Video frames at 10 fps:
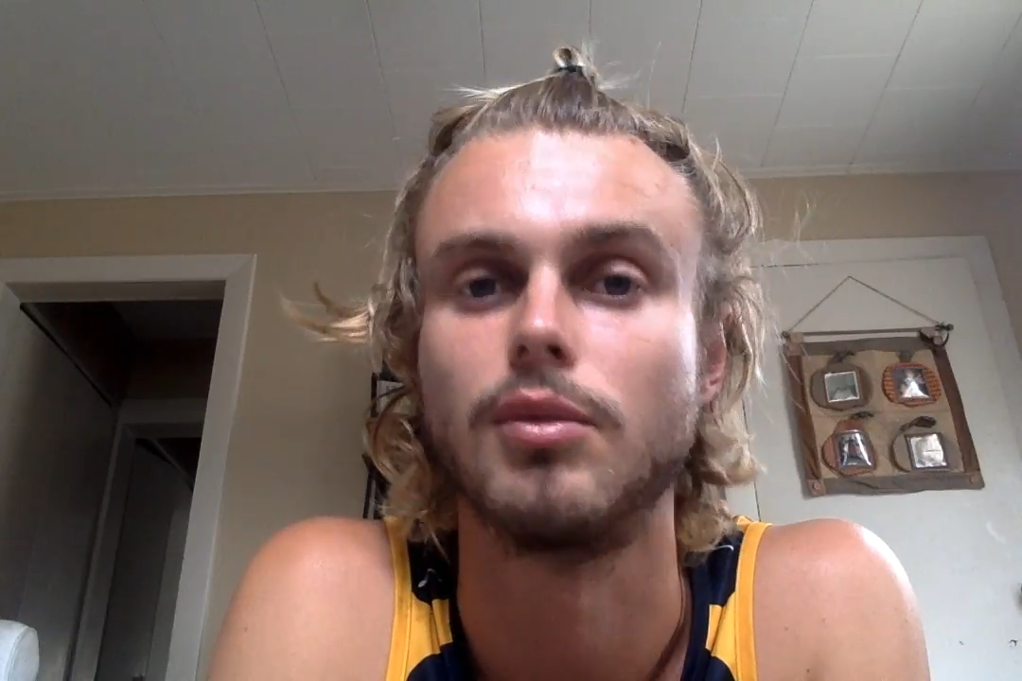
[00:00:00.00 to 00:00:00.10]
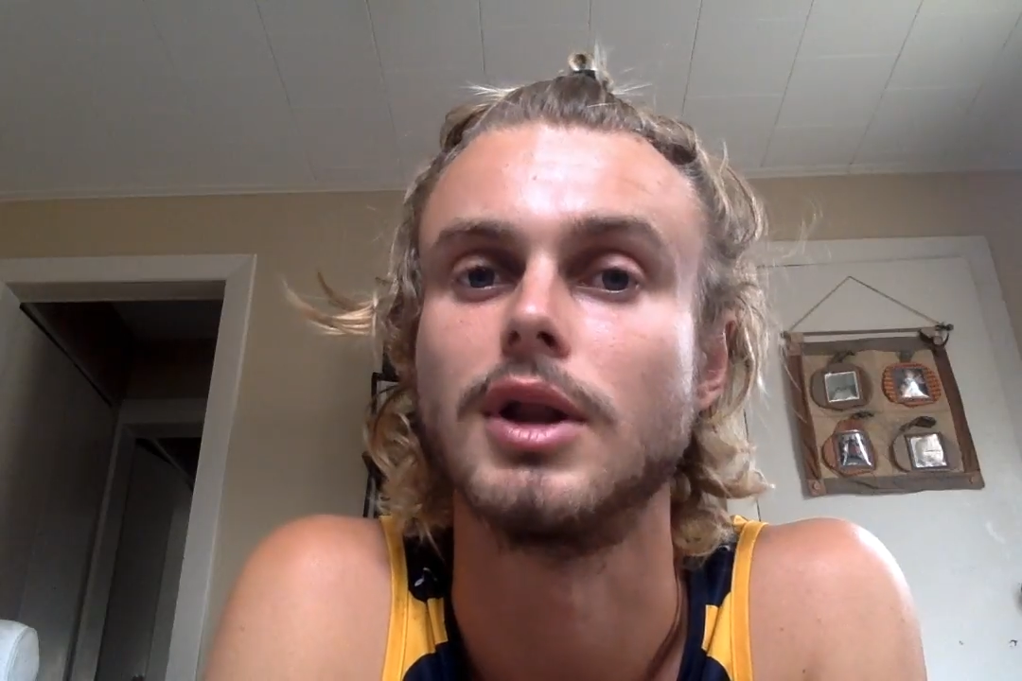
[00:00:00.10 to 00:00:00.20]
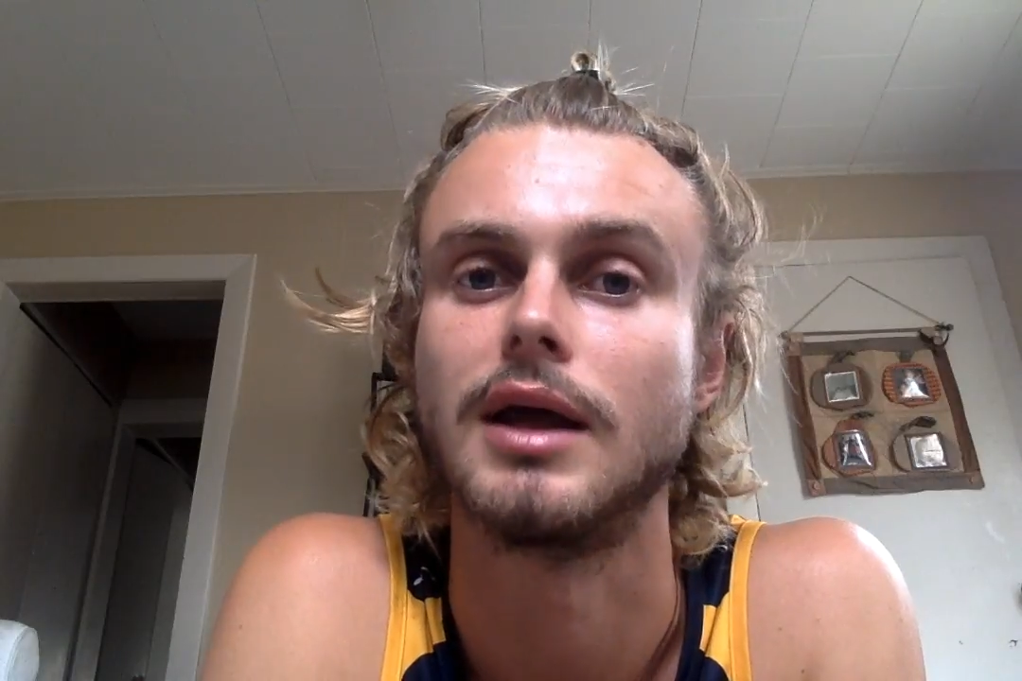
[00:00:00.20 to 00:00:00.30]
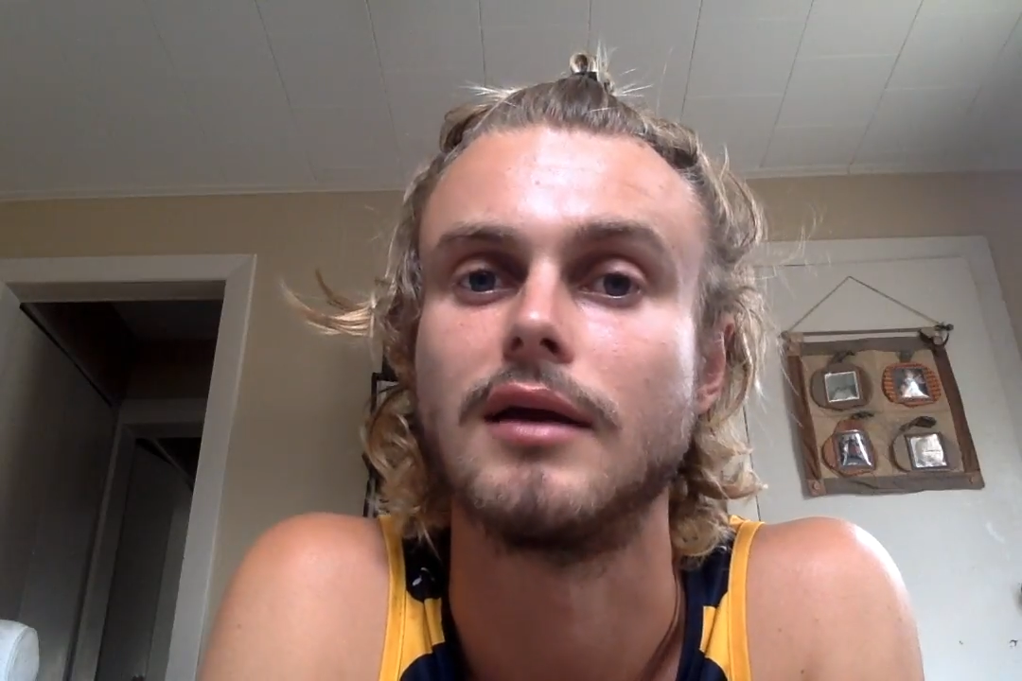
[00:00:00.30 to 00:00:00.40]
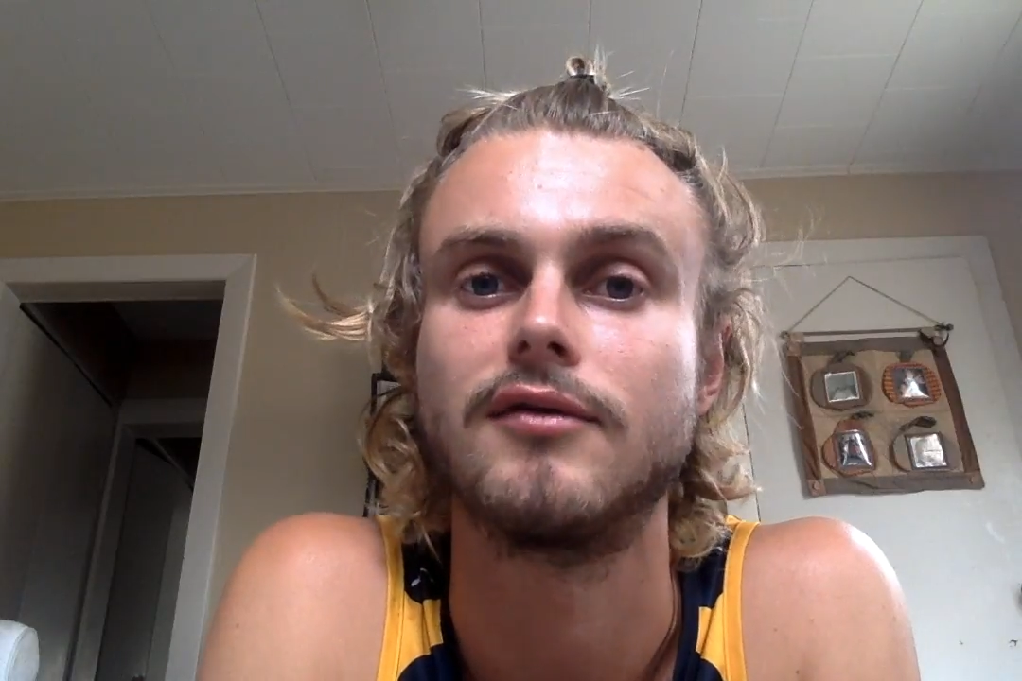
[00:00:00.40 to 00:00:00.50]

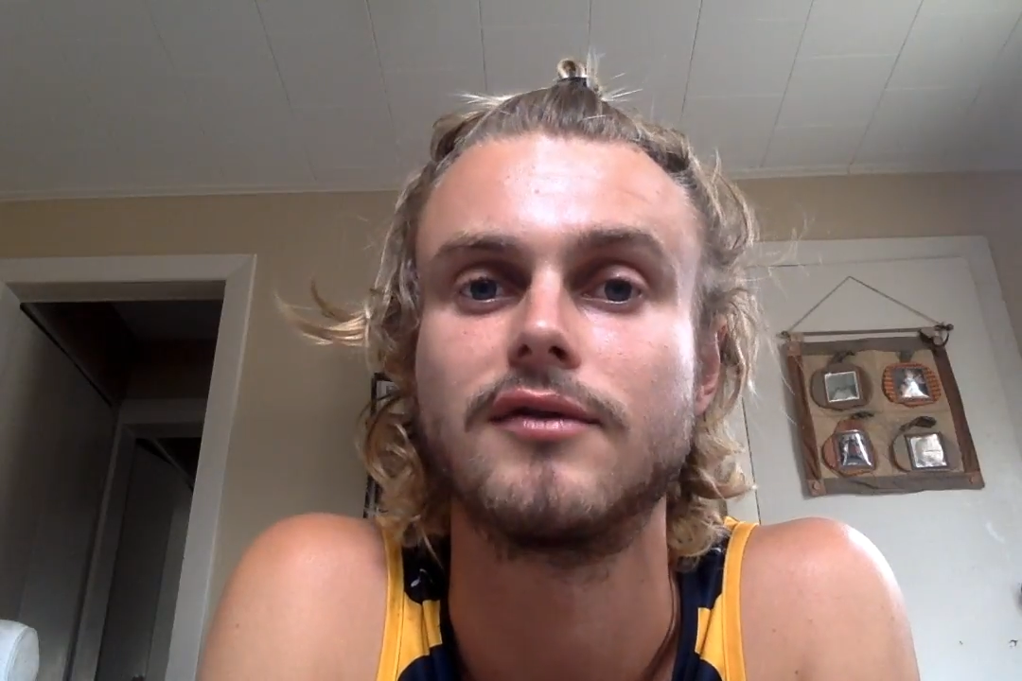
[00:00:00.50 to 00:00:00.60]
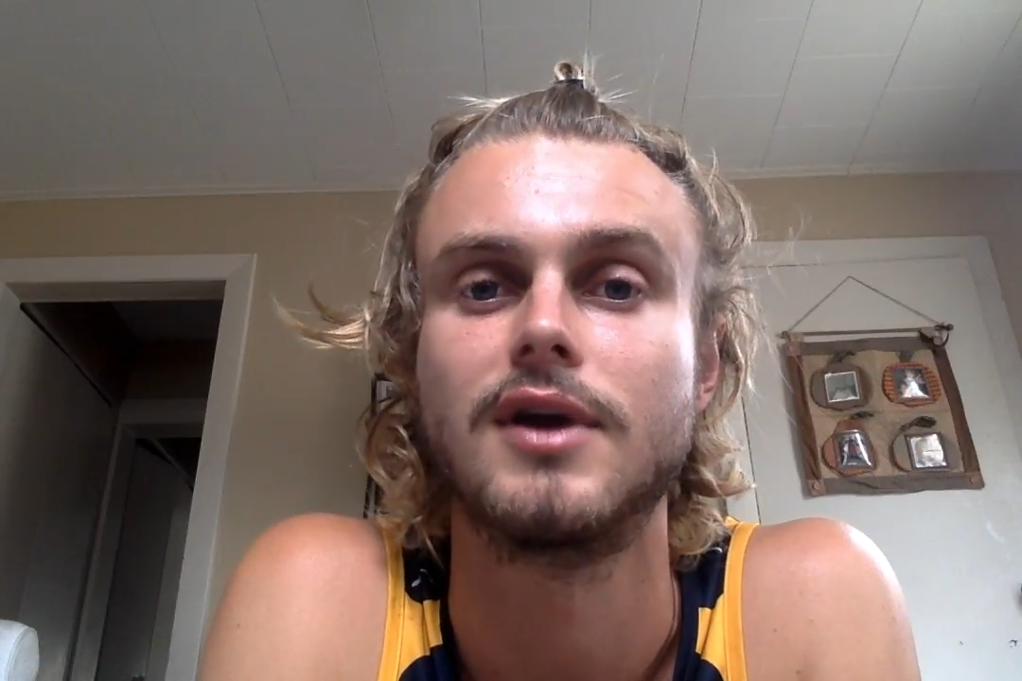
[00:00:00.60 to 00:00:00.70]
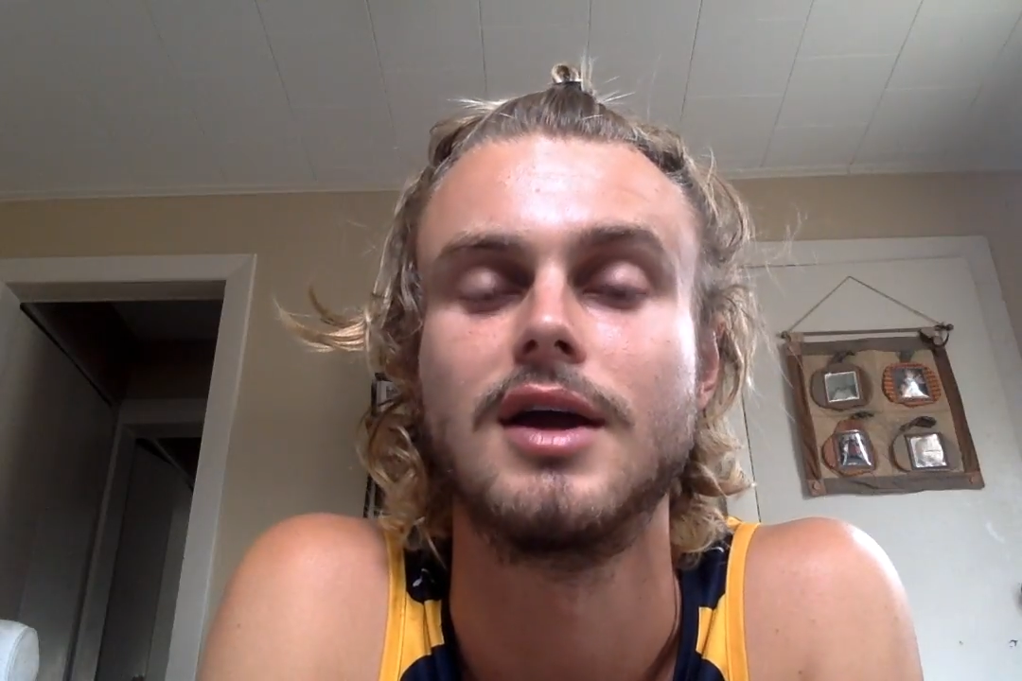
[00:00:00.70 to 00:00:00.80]
belief